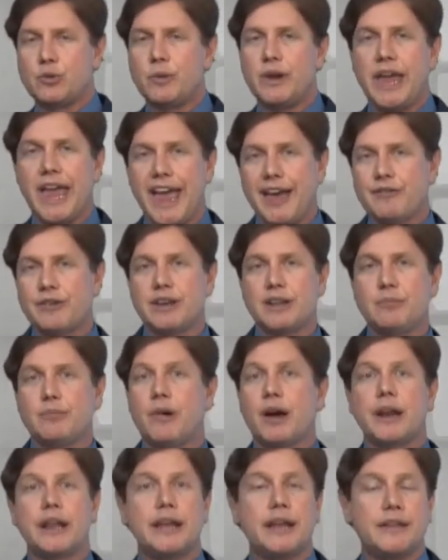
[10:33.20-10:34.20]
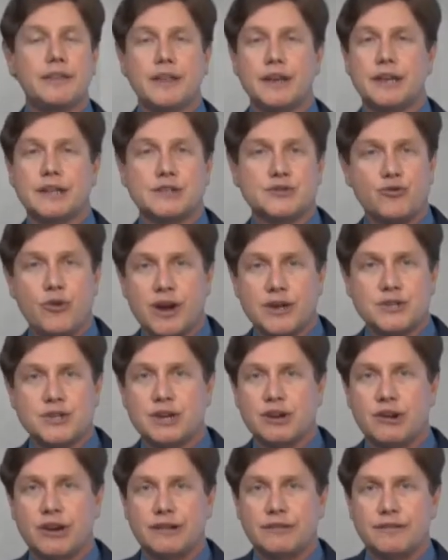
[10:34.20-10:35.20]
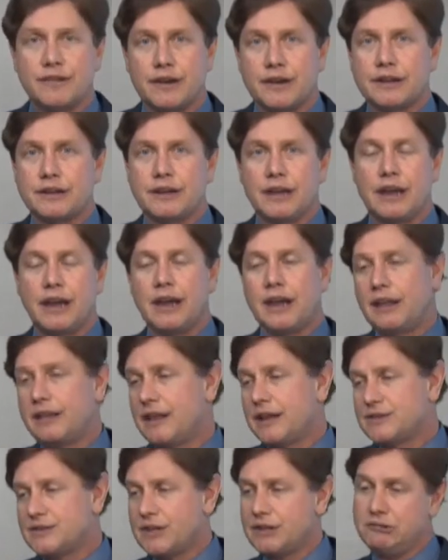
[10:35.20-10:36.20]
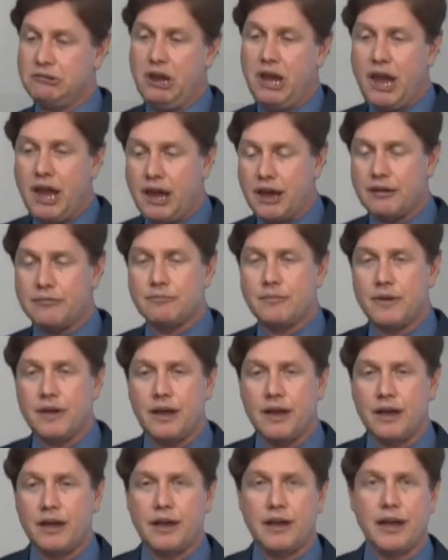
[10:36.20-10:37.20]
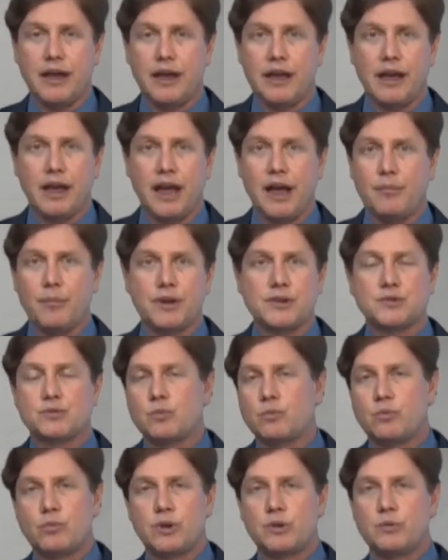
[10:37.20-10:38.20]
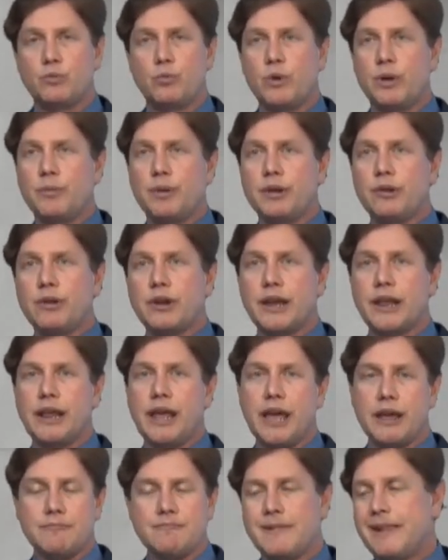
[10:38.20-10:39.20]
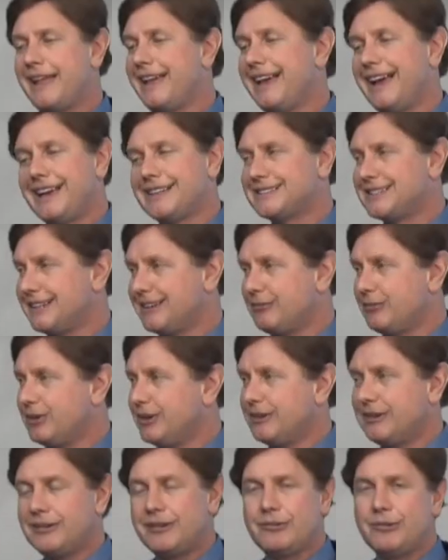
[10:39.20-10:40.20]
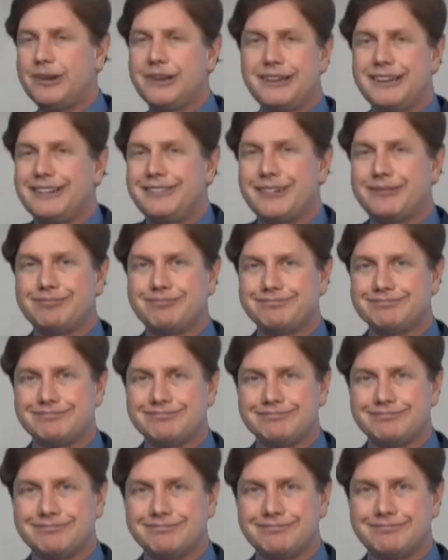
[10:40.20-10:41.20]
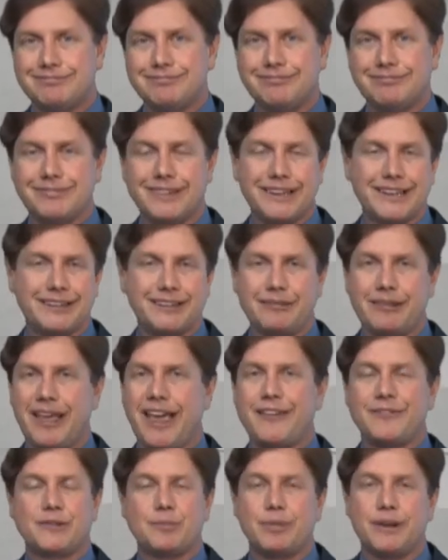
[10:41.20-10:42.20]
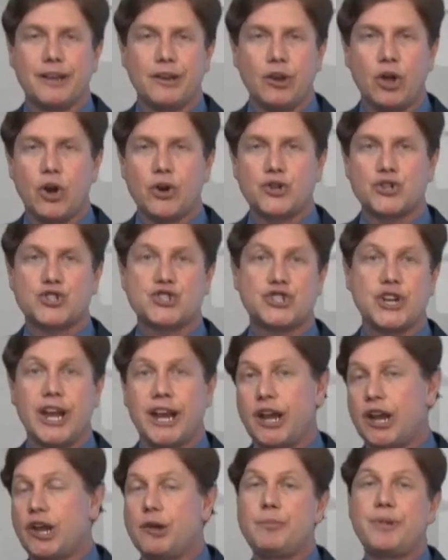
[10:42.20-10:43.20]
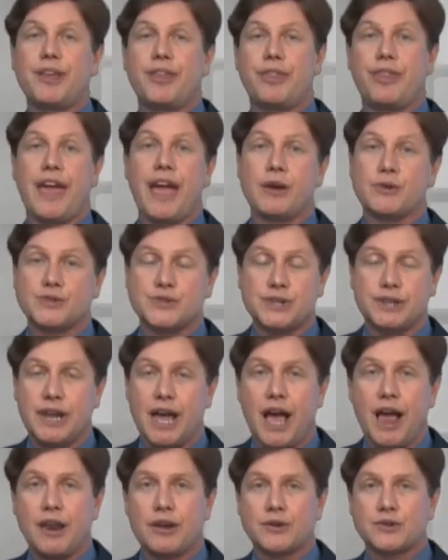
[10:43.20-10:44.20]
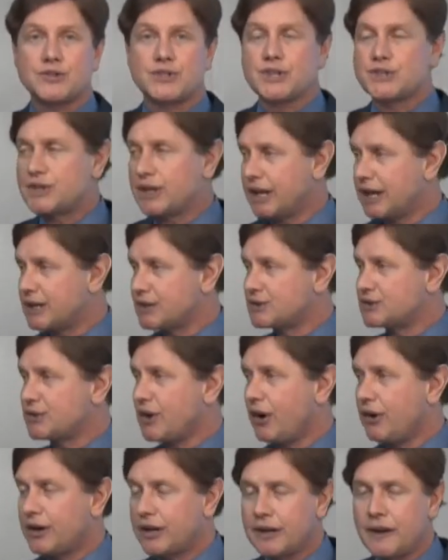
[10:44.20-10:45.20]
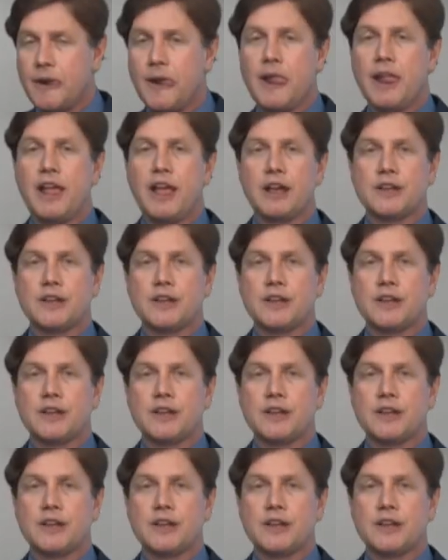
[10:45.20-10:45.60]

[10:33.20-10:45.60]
Do we have any money in the discretionary fund? And they said, yeah. Uh, how much would we be looking at? I said, it wouldn't, wouldn't even uh, have to be a large check. It could be $1,000 just to get it started.